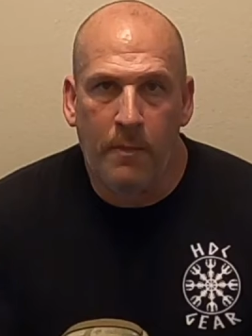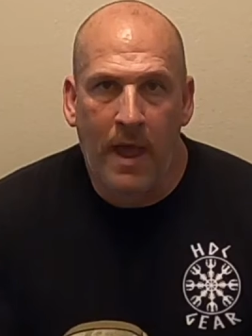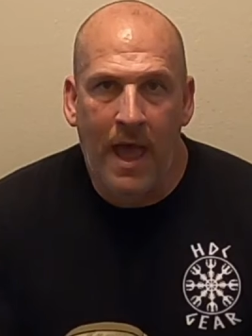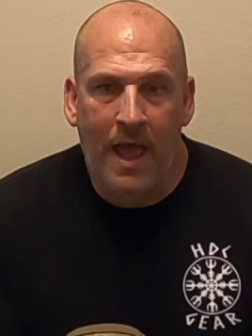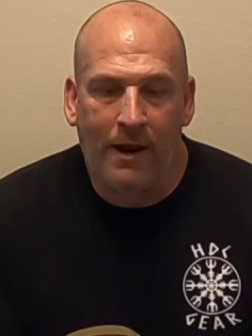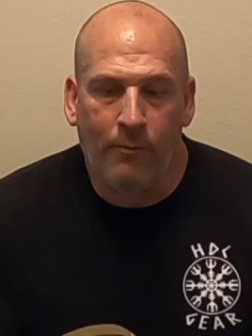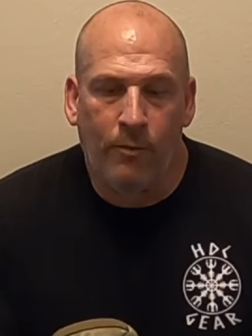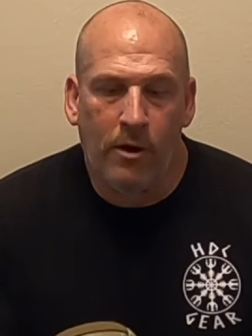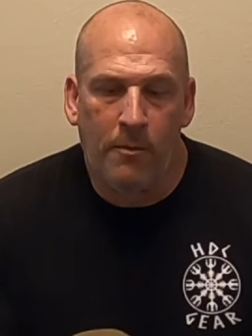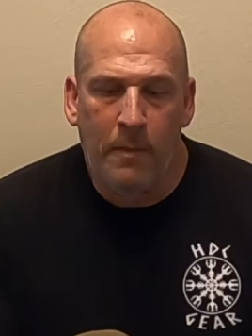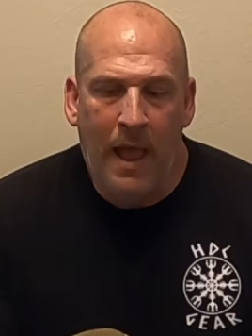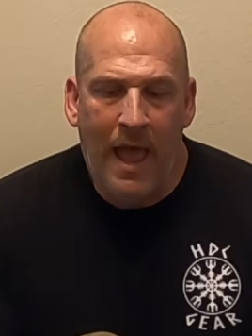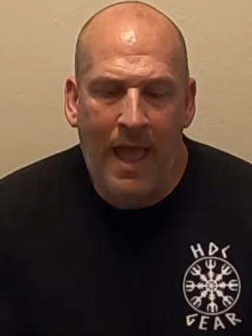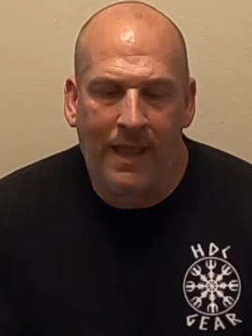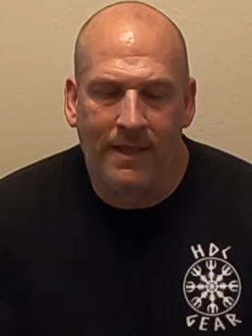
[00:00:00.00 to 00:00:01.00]
bag. A rear
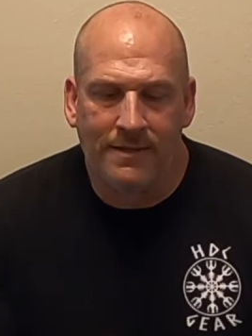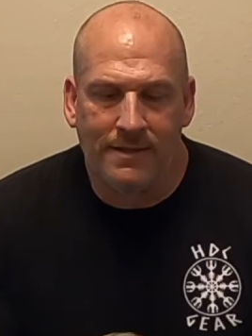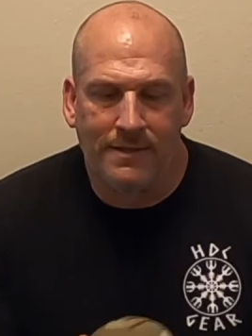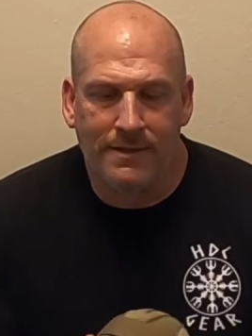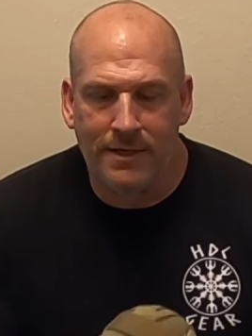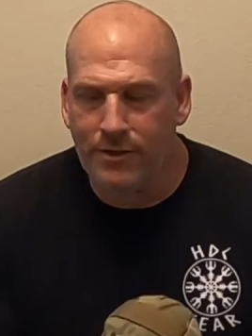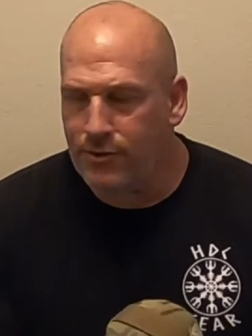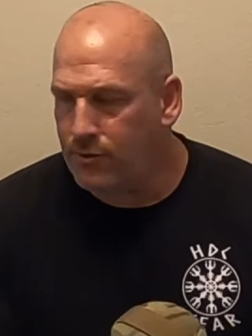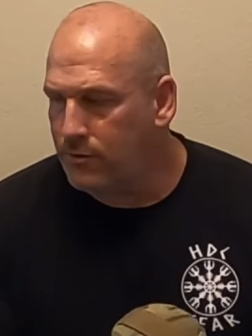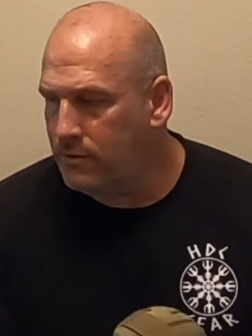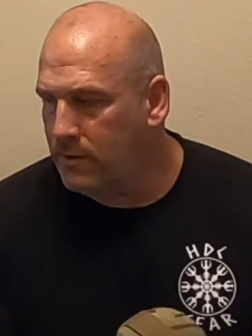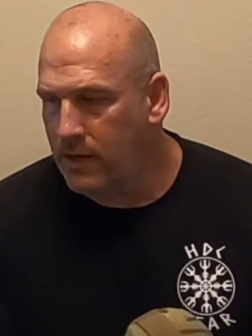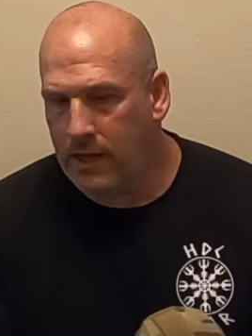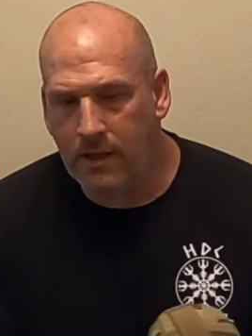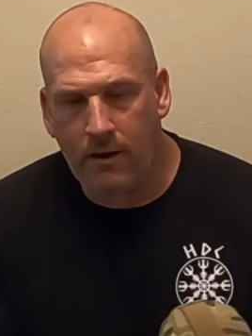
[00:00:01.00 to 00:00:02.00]
bag is essential
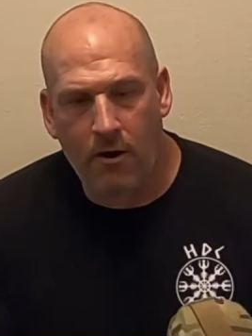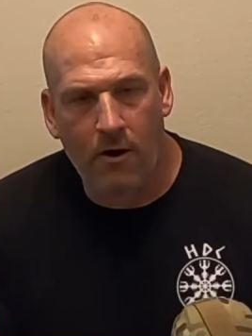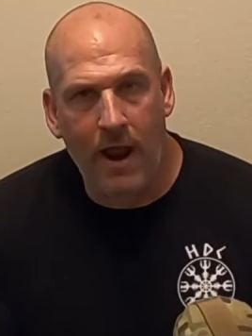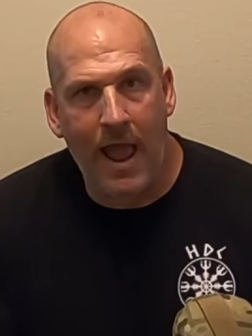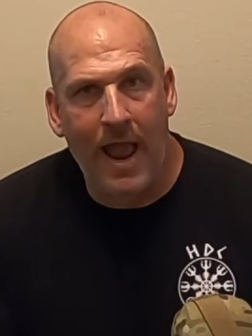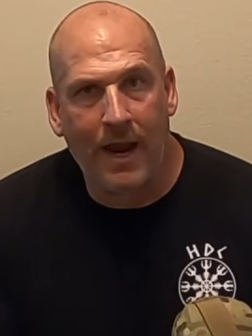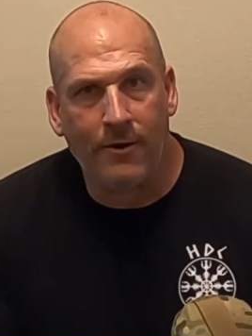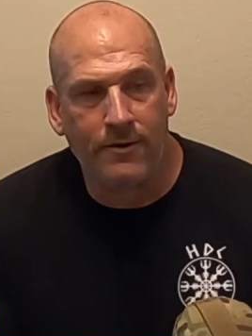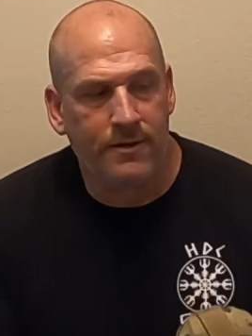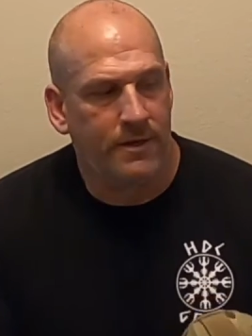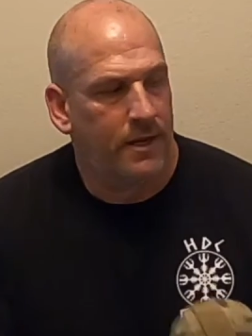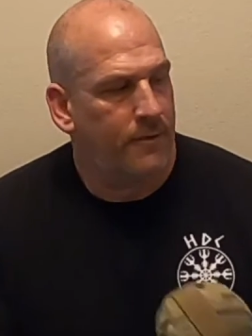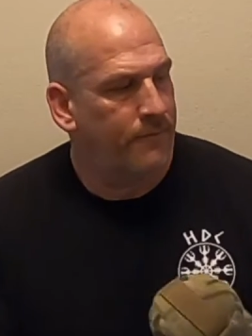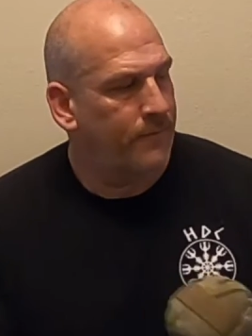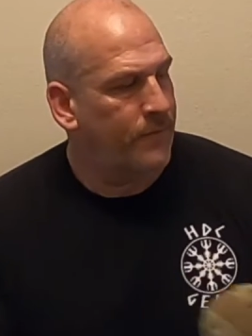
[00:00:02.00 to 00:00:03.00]
in our accuracy,
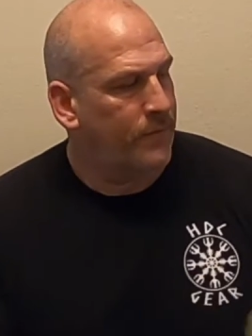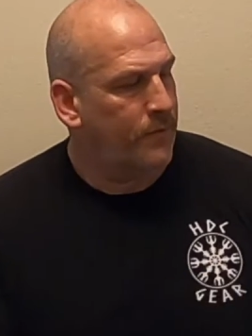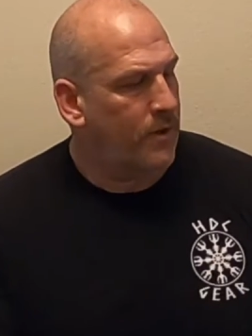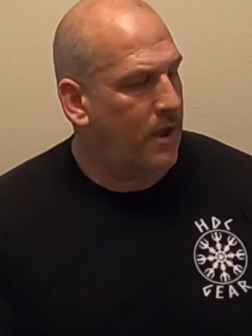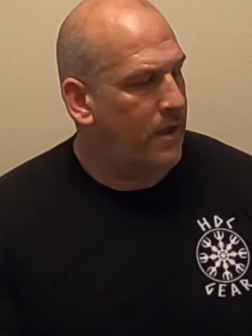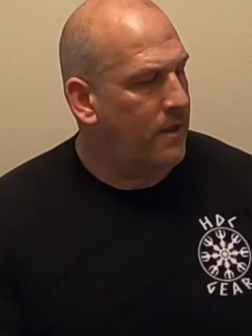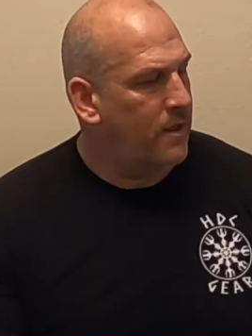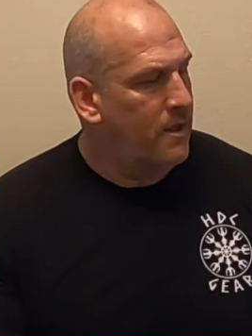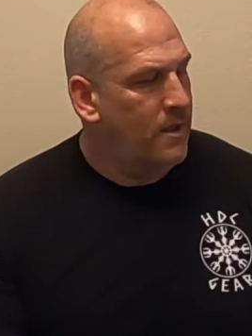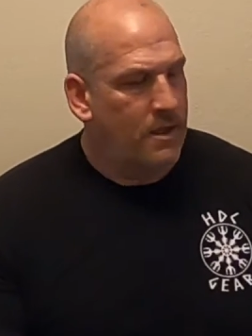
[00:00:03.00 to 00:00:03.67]
okay?